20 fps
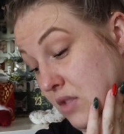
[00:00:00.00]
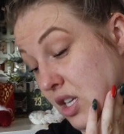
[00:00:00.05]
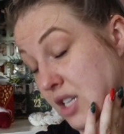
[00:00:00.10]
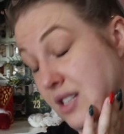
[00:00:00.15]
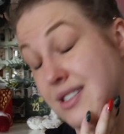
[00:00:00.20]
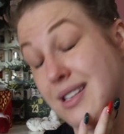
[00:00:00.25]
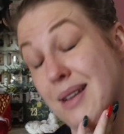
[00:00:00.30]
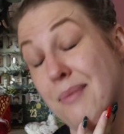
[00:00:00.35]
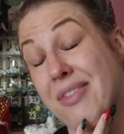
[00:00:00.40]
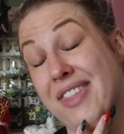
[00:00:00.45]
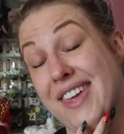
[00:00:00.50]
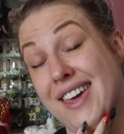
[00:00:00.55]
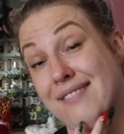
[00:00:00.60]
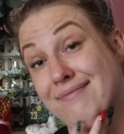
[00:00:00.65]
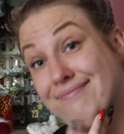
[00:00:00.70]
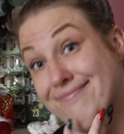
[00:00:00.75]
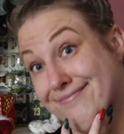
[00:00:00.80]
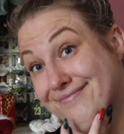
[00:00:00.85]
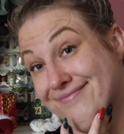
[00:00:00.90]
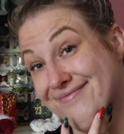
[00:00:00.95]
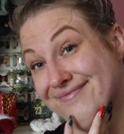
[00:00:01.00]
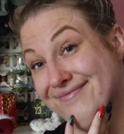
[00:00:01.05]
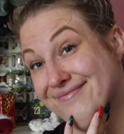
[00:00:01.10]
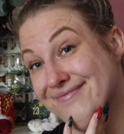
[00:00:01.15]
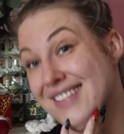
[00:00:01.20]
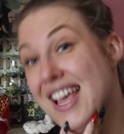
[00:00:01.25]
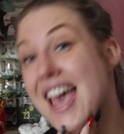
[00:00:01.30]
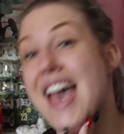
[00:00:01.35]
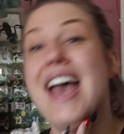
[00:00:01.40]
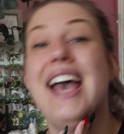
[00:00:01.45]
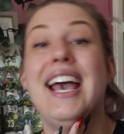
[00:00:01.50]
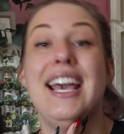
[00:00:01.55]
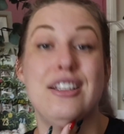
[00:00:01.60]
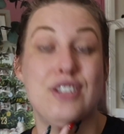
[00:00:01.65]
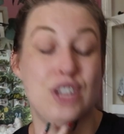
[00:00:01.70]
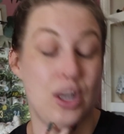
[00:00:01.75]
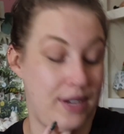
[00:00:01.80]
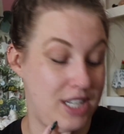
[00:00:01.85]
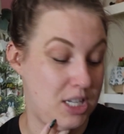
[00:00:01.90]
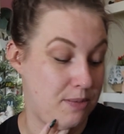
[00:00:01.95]
something
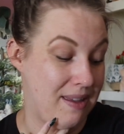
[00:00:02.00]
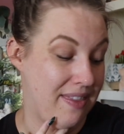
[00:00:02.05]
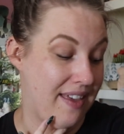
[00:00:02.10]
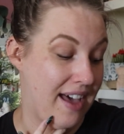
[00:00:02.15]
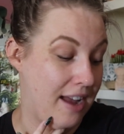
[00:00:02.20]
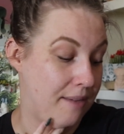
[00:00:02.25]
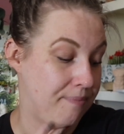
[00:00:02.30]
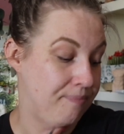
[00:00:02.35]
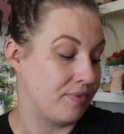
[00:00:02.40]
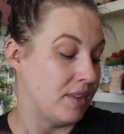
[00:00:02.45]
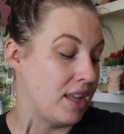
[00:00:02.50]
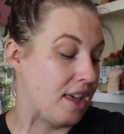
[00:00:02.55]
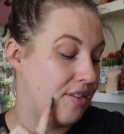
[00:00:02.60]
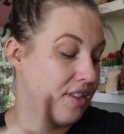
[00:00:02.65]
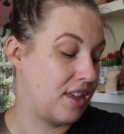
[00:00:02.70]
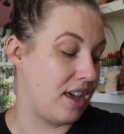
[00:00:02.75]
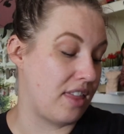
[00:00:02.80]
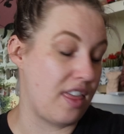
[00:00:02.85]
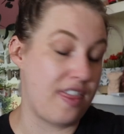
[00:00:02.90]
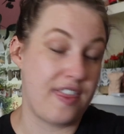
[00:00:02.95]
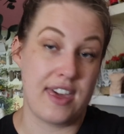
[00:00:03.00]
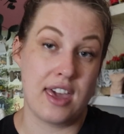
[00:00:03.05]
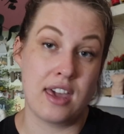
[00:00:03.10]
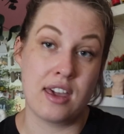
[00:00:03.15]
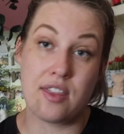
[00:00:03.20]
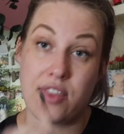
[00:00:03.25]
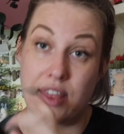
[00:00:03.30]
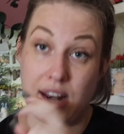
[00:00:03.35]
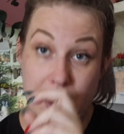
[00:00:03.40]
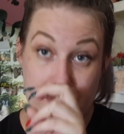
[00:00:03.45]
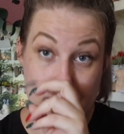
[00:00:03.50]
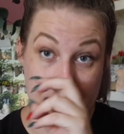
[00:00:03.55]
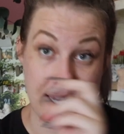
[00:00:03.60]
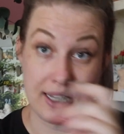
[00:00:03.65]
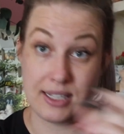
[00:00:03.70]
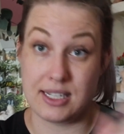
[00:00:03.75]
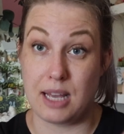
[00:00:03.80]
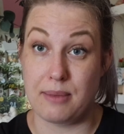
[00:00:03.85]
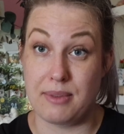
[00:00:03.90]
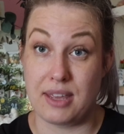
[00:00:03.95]
is going to be that. The other thing that I
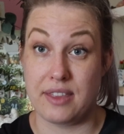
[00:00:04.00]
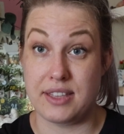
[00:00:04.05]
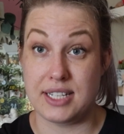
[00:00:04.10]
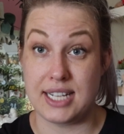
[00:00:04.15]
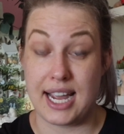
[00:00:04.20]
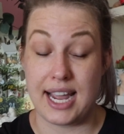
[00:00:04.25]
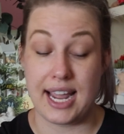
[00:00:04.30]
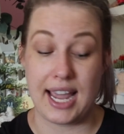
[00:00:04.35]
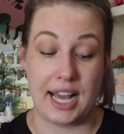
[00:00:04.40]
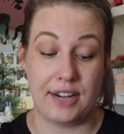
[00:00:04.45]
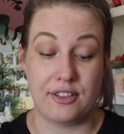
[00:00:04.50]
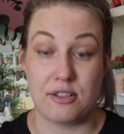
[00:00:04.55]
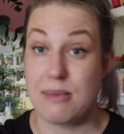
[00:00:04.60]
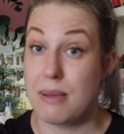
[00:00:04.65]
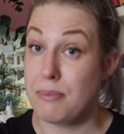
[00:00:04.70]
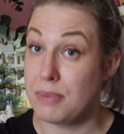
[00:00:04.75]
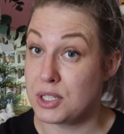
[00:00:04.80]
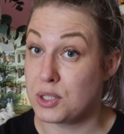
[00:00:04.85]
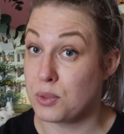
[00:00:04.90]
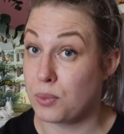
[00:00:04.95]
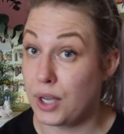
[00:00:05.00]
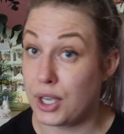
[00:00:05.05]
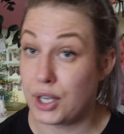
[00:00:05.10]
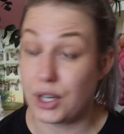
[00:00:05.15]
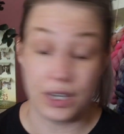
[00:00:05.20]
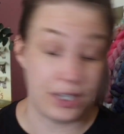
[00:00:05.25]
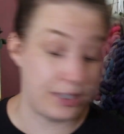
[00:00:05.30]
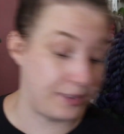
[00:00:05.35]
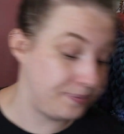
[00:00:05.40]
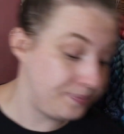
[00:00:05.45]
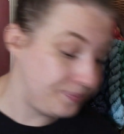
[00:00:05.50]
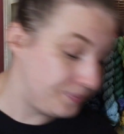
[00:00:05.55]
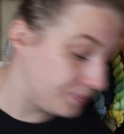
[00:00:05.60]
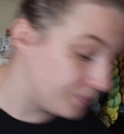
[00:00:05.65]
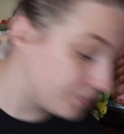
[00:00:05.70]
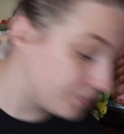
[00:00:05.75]
picked up the other day and remembered to work on